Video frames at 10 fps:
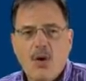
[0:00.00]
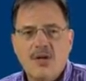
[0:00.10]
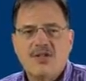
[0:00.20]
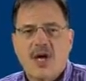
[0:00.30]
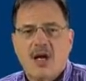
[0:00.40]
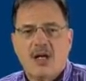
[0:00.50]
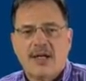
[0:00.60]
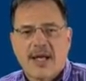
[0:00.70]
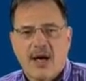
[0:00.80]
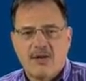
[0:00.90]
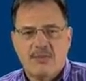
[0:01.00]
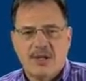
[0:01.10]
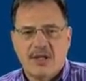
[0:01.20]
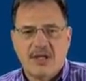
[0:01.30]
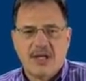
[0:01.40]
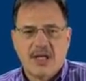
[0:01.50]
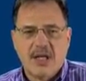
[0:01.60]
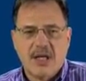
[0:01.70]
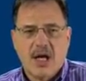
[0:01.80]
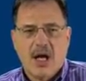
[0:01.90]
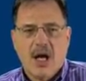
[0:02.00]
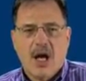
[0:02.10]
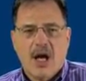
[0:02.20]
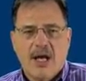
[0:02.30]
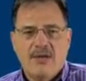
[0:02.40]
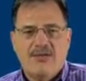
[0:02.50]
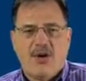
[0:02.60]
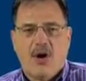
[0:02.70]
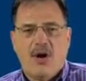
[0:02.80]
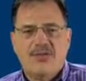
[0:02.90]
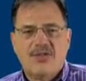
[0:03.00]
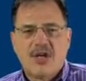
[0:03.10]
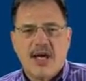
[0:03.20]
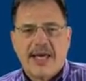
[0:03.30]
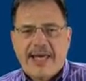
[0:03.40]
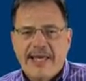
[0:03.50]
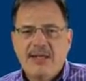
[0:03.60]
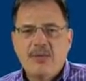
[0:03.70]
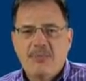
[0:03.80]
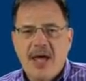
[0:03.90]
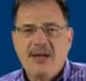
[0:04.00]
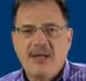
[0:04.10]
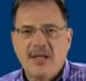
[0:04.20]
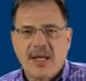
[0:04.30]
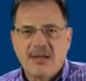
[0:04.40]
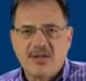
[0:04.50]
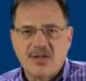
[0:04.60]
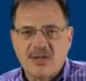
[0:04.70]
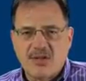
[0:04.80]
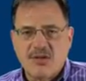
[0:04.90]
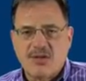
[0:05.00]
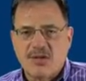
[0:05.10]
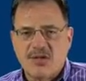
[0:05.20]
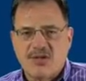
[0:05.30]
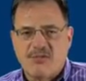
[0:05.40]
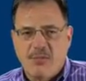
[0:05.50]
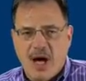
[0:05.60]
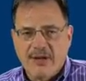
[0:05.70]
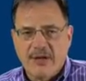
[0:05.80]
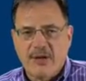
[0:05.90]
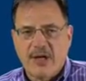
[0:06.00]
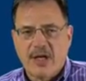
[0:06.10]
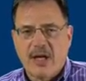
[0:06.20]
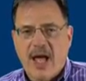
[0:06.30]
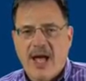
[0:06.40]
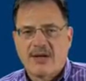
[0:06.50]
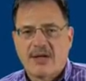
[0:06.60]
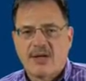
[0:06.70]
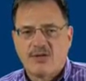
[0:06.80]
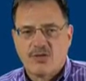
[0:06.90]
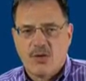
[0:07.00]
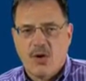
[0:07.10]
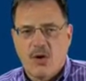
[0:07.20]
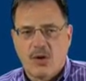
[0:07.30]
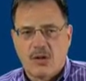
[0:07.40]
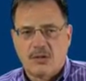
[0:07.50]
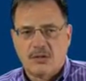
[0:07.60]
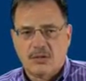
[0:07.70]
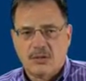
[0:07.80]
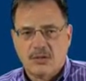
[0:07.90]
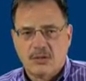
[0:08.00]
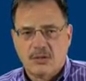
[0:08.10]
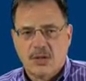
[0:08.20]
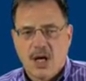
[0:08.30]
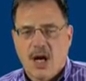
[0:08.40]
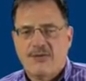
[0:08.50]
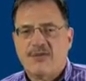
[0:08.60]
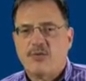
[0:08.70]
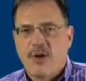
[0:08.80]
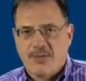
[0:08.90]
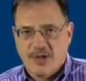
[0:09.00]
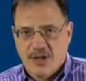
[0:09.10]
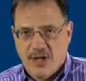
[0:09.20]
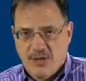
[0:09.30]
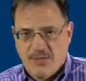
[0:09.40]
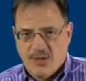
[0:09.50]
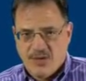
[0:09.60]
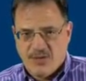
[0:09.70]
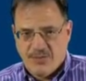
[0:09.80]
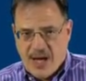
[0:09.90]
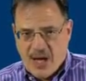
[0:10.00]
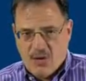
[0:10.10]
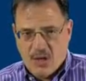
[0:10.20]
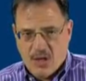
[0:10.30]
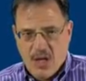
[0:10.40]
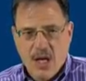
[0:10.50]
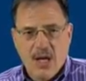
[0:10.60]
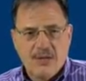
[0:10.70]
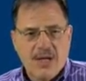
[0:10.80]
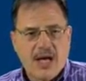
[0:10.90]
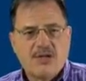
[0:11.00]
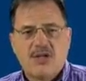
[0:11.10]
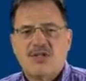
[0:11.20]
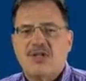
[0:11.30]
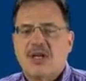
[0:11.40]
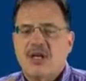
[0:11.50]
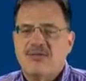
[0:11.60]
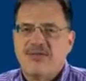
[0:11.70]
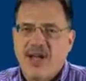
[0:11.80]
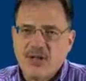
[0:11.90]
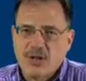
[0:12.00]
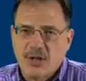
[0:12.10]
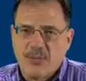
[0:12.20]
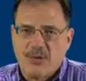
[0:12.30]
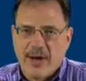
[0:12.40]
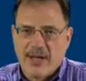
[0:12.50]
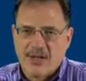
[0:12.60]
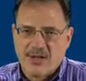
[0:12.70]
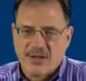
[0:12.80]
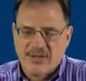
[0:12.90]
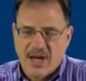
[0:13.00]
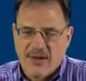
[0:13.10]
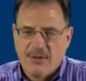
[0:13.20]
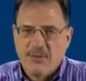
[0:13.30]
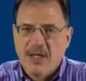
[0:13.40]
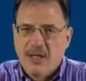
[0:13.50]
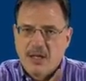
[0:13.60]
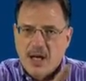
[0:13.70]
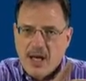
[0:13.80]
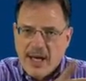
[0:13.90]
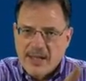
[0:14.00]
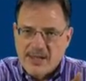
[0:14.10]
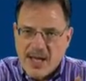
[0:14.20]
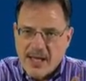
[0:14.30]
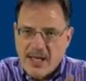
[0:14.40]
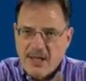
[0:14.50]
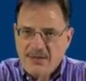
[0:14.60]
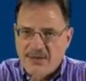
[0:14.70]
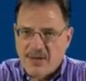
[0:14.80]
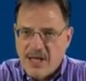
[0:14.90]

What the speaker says: horizontal accountability involves independent institutions of monitoring and control of corruption and abuse of power. Not just the conventional branches of government, executive,